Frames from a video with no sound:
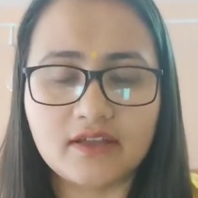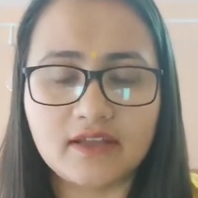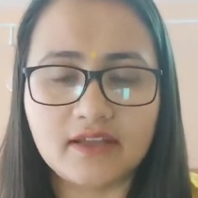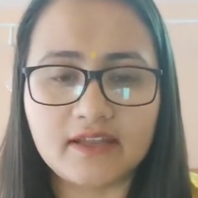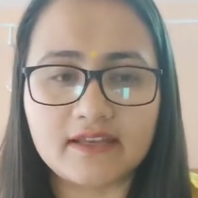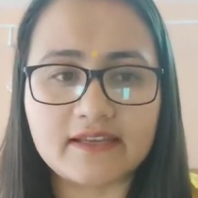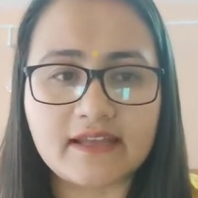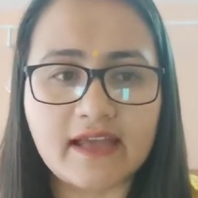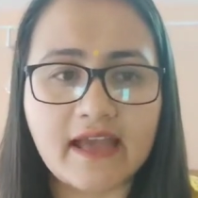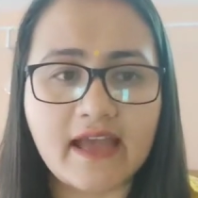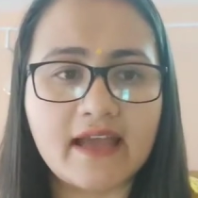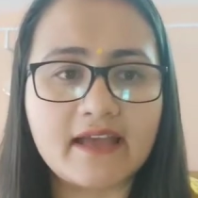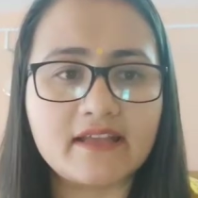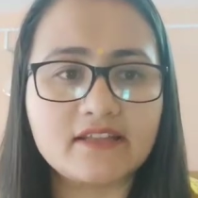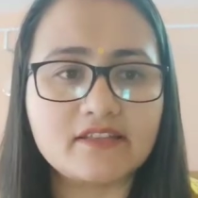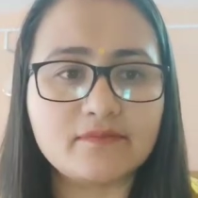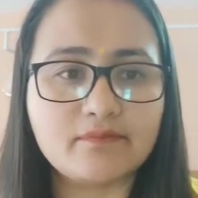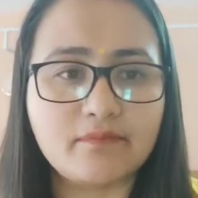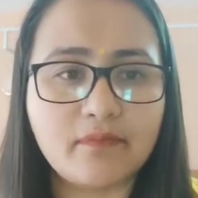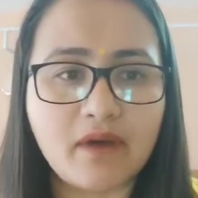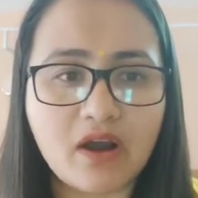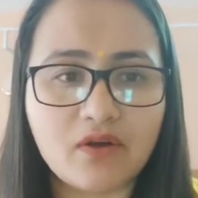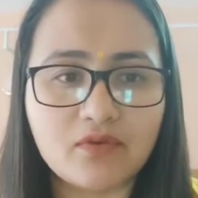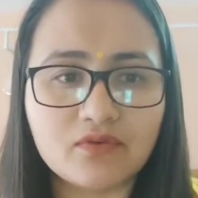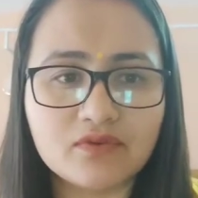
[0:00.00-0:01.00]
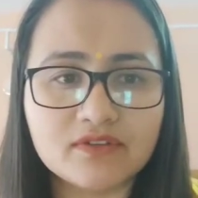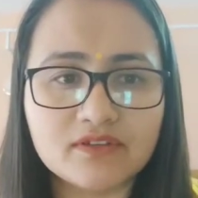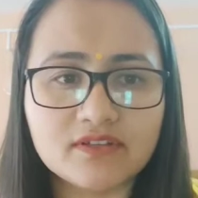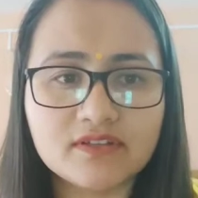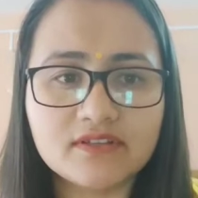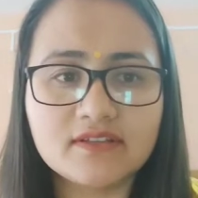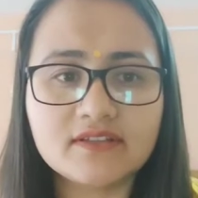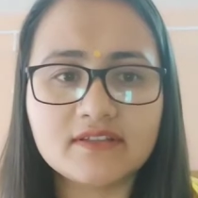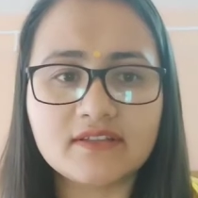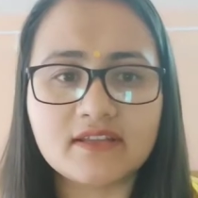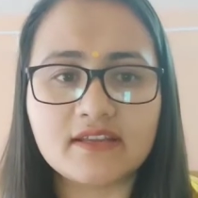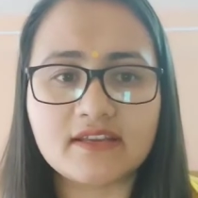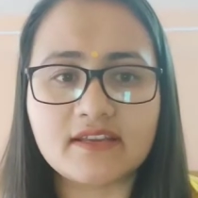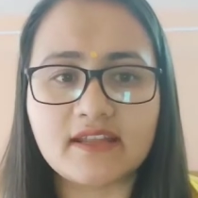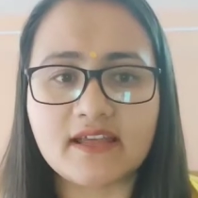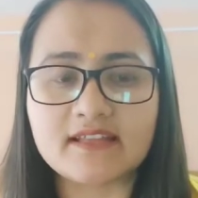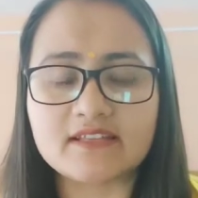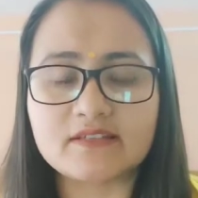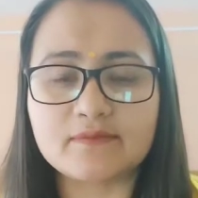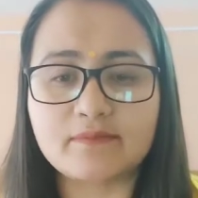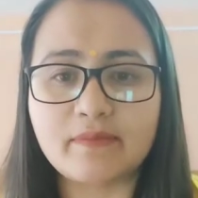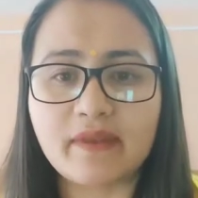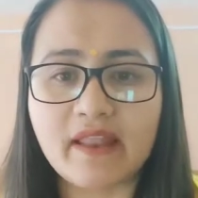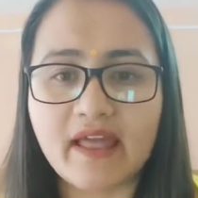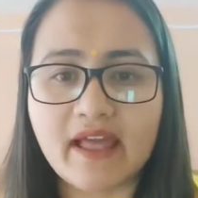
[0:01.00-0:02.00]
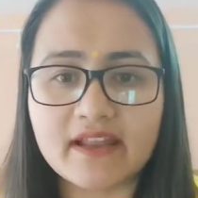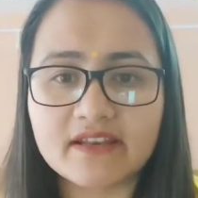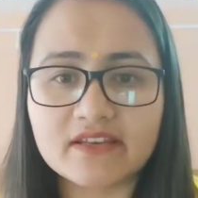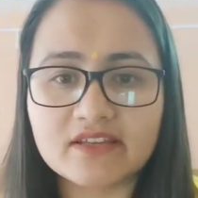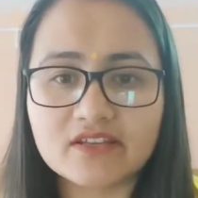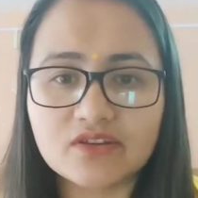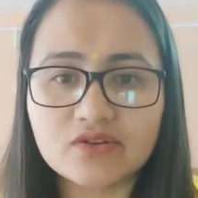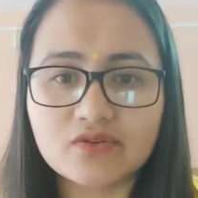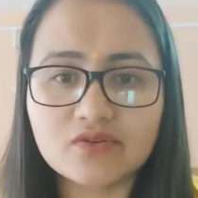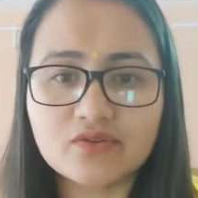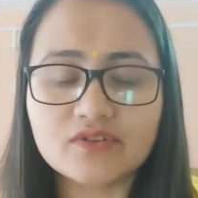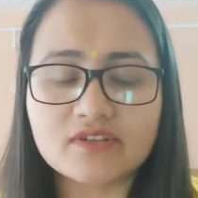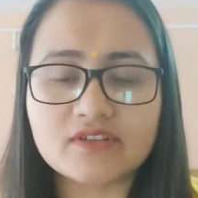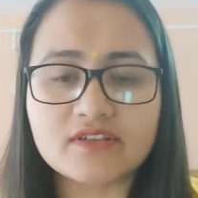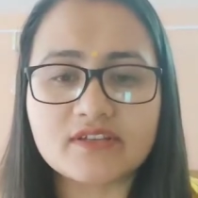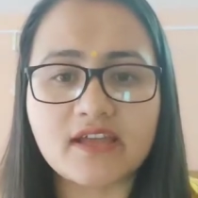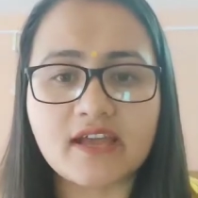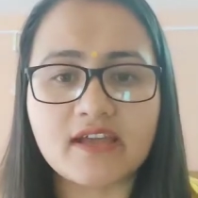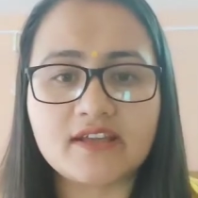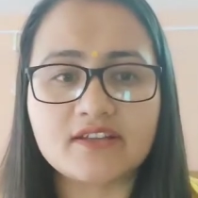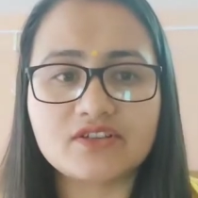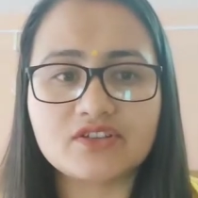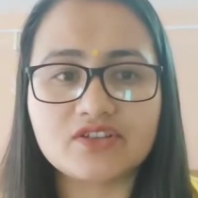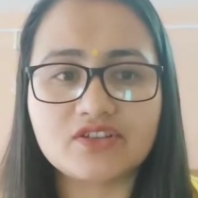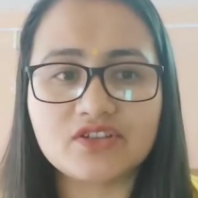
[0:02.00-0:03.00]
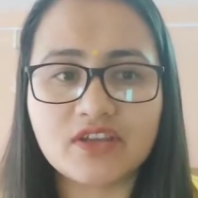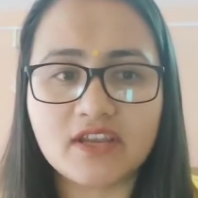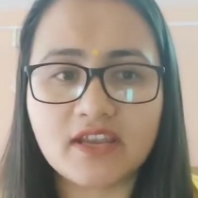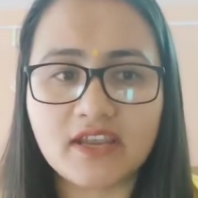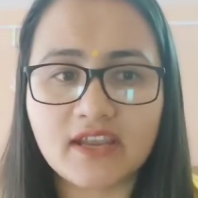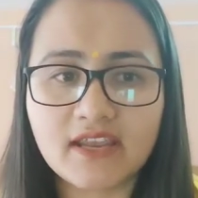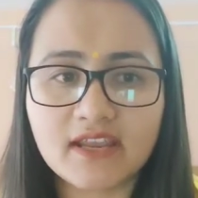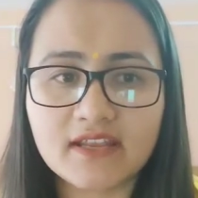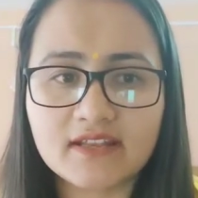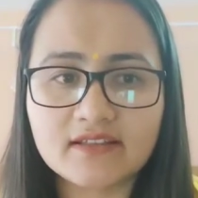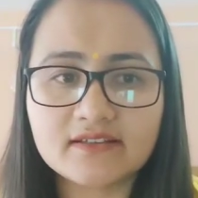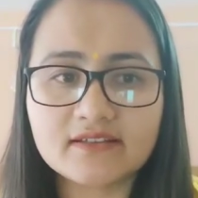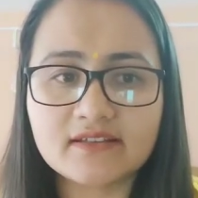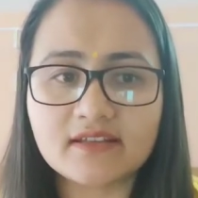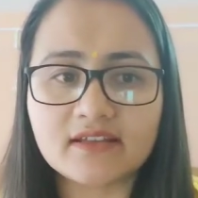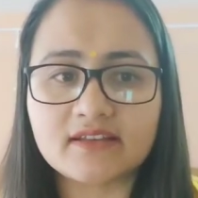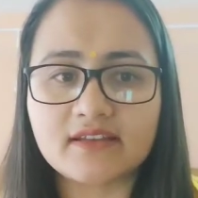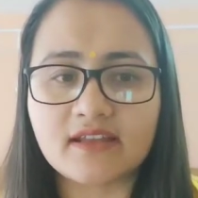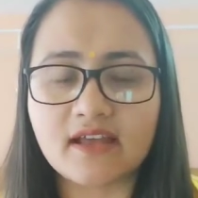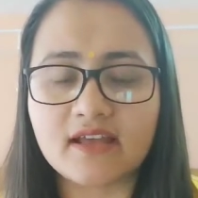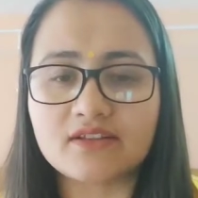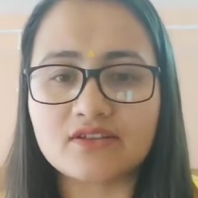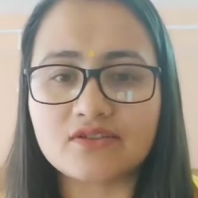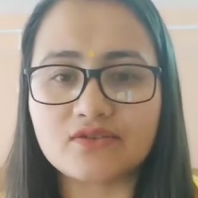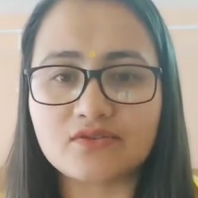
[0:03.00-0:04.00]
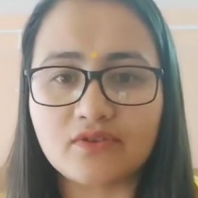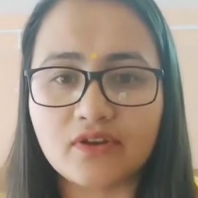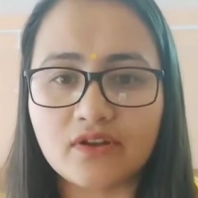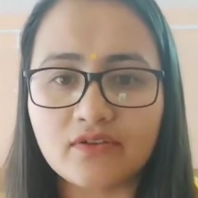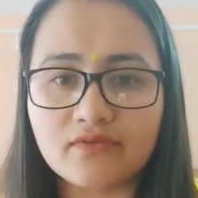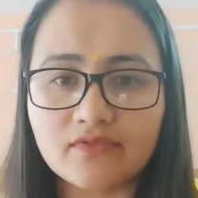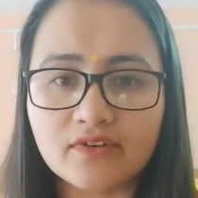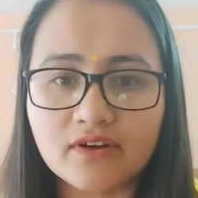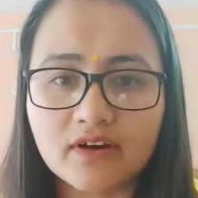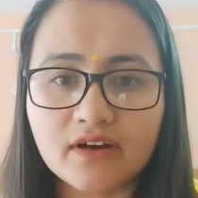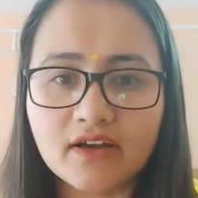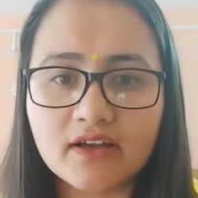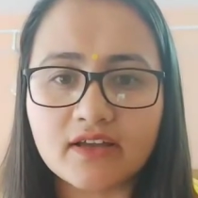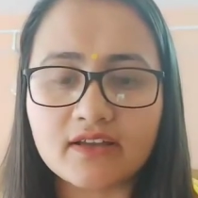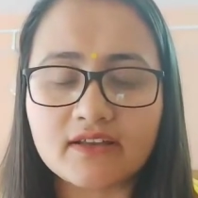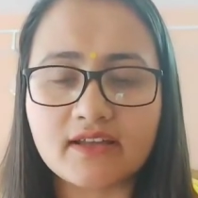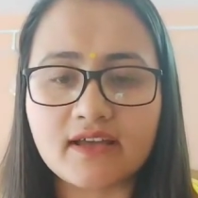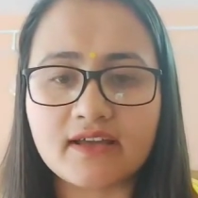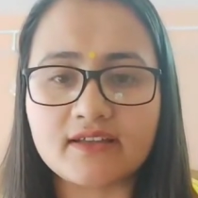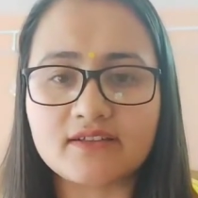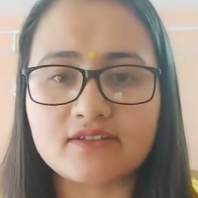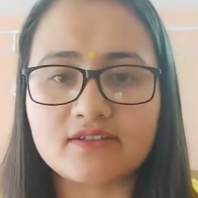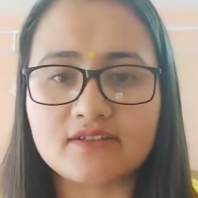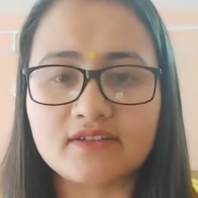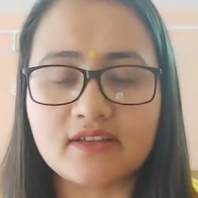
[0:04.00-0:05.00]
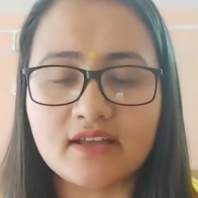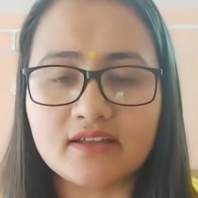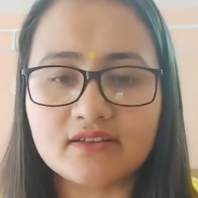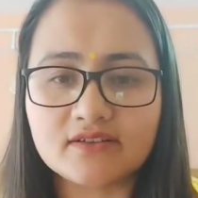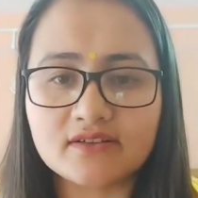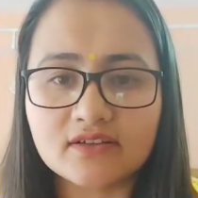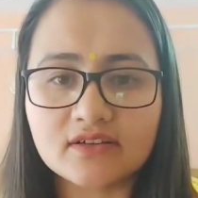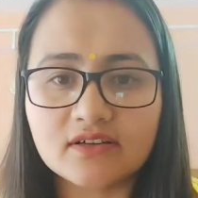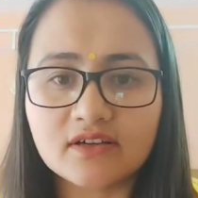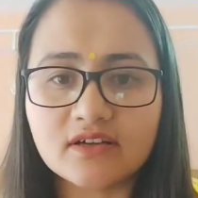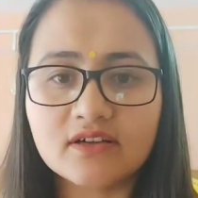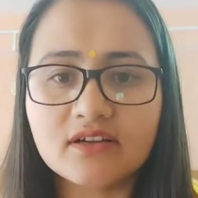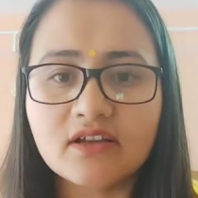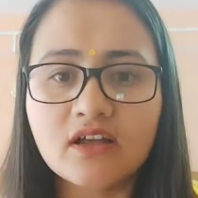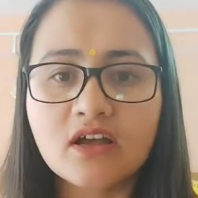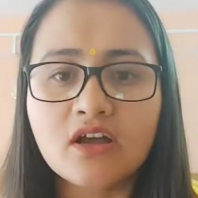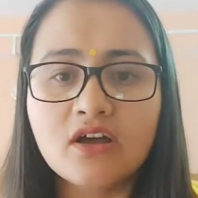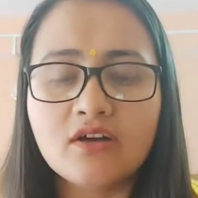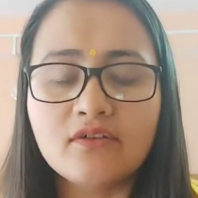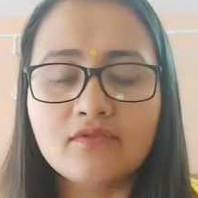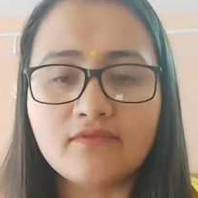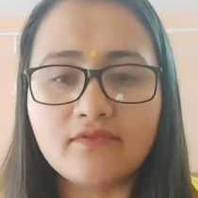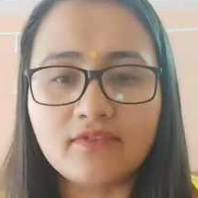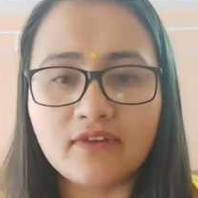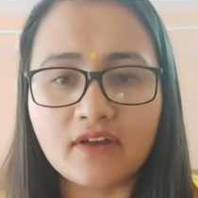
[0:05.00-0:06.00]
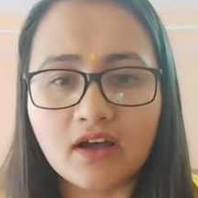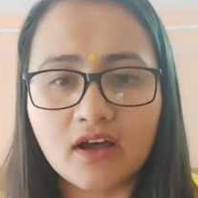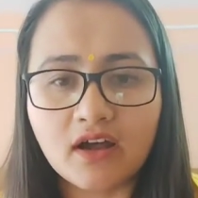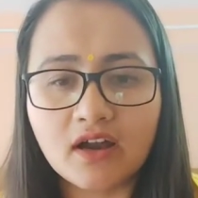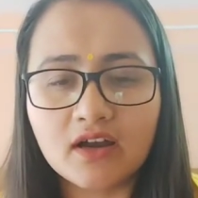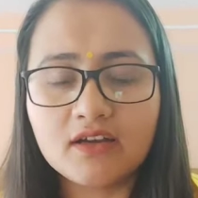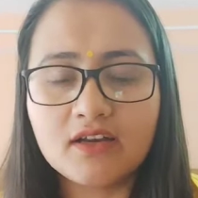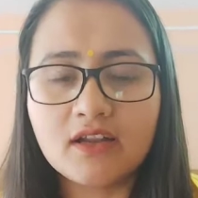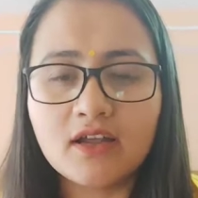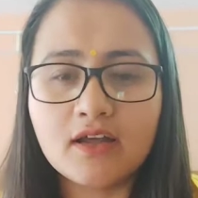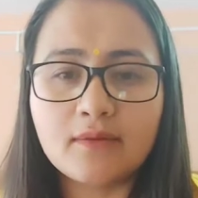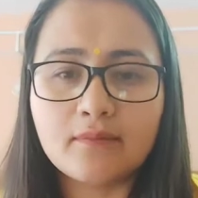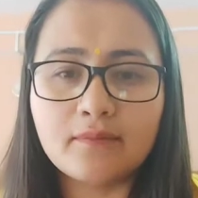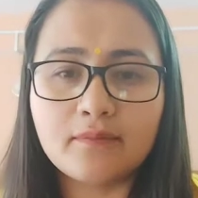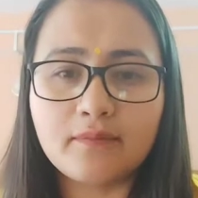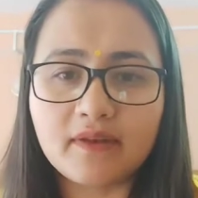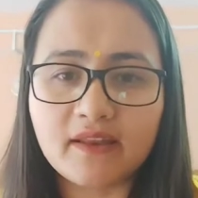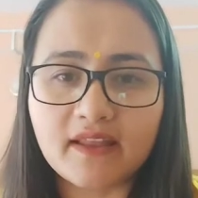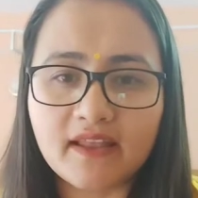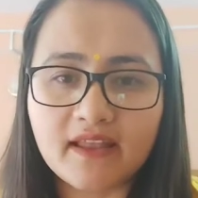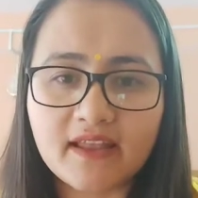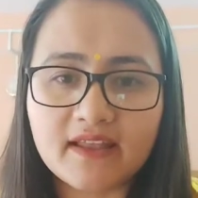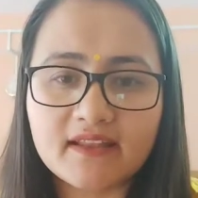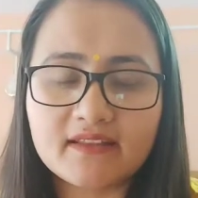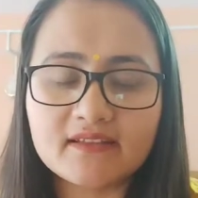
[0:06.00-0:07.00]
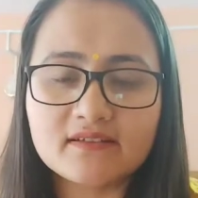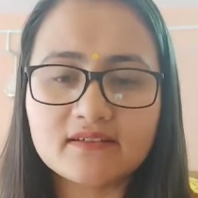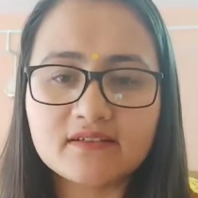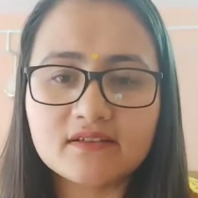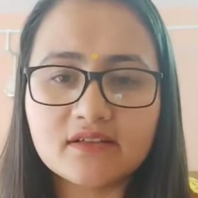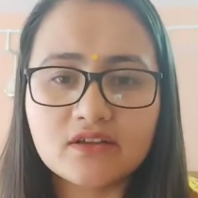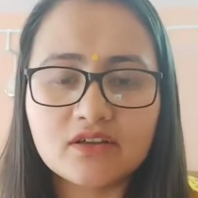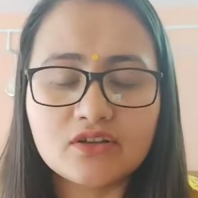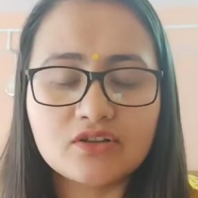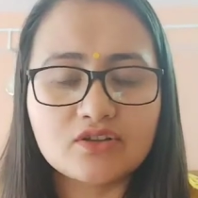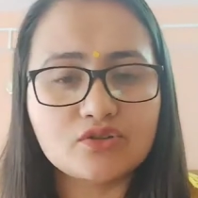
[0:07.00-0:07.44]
It has mountains, it has plateaus, it has chains, it has river, it has desert, flood, plains.